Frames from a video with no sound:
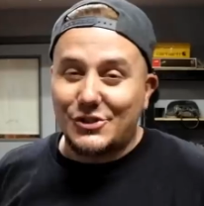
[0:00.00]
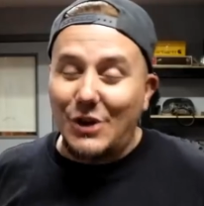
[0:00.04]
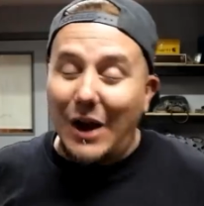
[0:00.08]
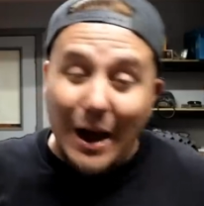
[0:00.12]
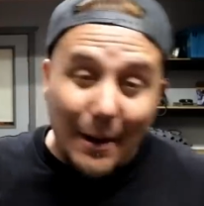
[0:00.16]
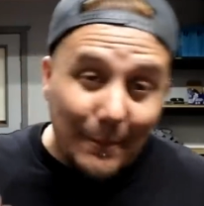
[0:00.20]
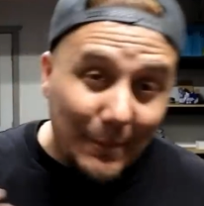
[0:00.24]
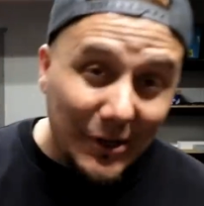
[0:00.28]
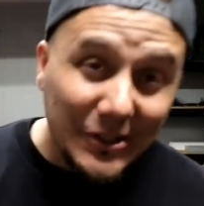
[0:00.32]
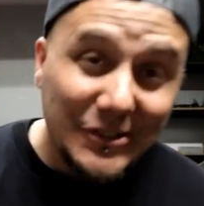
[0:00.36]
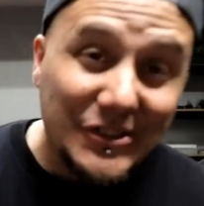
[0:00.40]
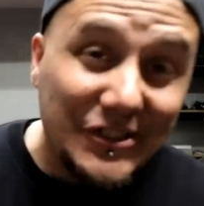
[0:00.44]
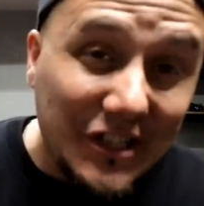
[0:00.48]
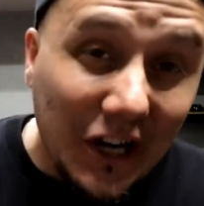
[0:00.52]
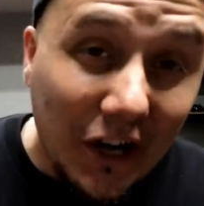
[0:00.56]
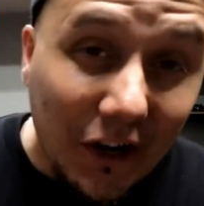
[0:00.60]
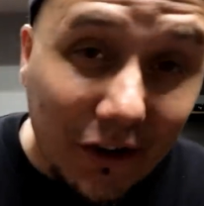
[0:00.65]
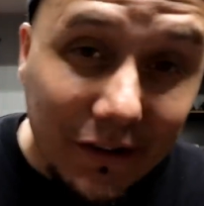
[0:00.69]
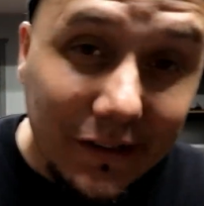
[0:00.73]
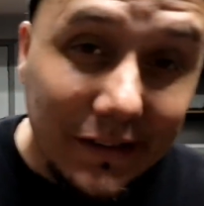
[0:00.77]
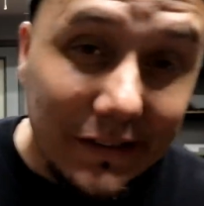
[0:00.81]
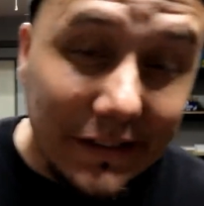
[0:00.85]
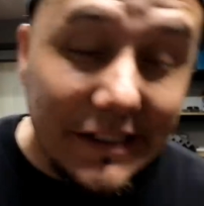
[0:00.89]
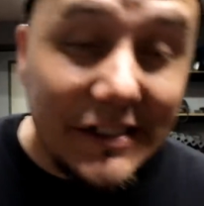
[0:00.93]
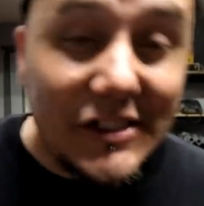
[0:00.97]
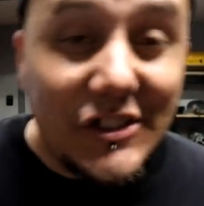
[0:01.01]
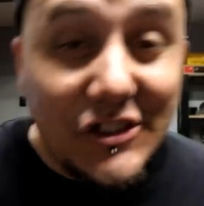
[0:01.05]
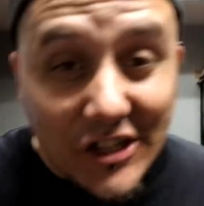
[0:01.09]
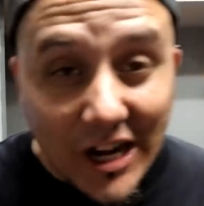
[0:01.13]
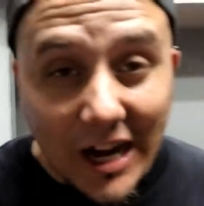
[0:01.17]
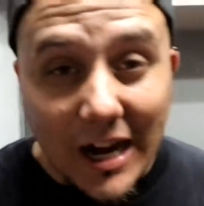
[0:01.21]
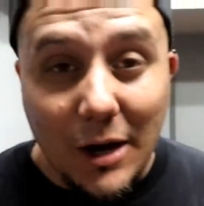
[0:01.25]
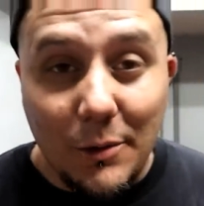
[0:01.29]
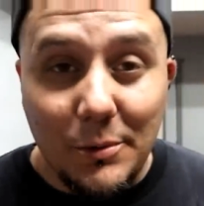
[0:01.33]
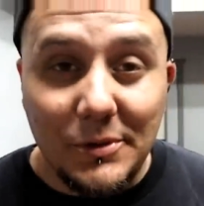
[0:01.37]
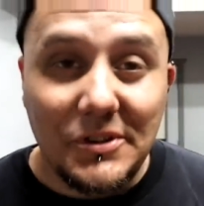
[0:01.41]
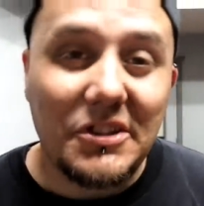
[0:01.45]
So I'll most certainly
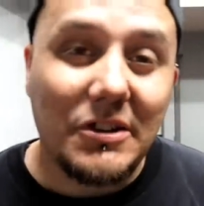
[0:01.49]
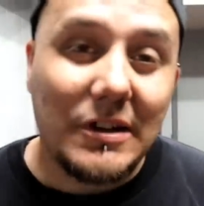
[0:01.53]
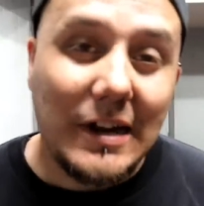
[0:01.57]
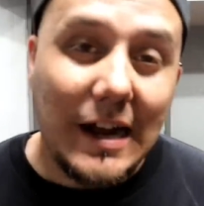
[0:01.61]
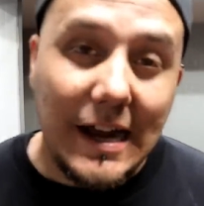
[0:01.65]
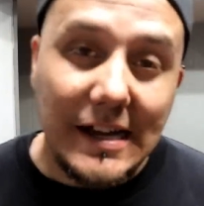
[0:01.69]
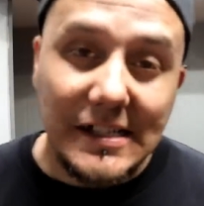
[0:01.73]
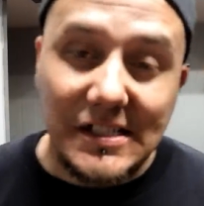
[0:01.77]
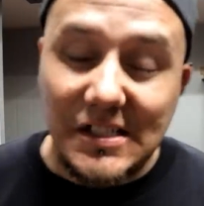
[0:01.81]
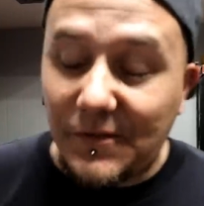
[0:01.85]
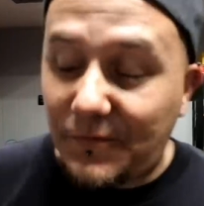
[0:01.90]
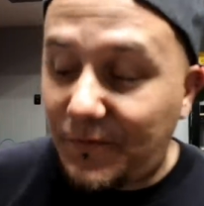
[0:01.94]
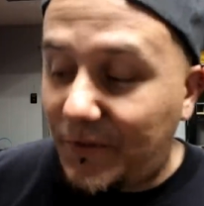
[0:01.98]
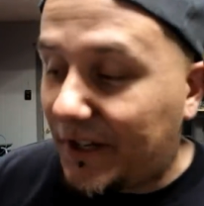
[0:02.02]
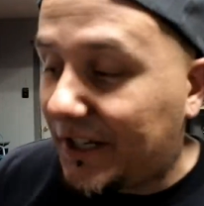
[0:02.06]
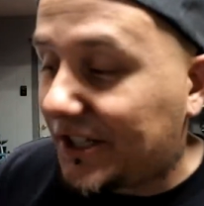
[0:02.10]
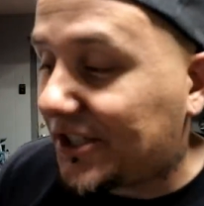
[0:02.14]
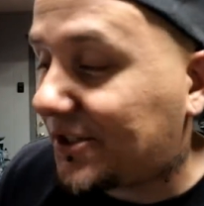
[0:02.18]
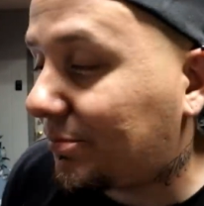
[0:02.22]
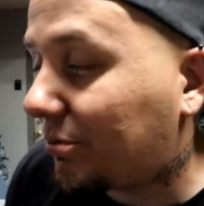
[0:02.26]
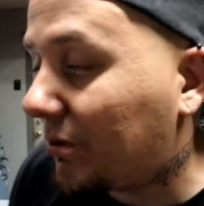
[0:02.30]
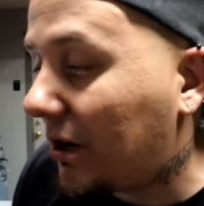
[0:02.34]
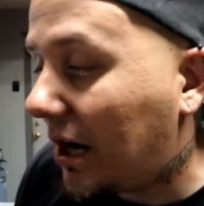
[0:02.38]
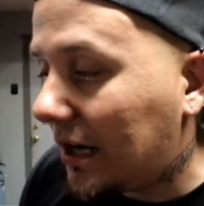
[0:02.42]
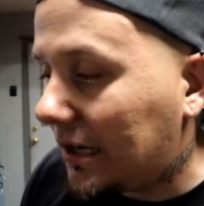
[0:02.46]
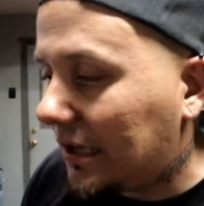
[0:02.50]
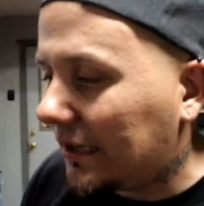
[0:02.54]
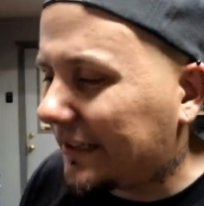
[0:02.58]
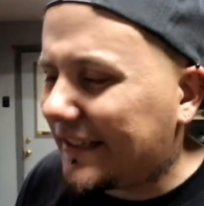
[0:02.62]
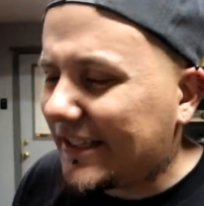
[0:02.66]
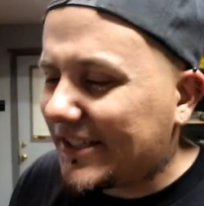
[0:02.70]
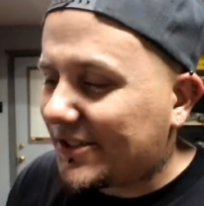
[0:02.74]
share with you guys the finished product.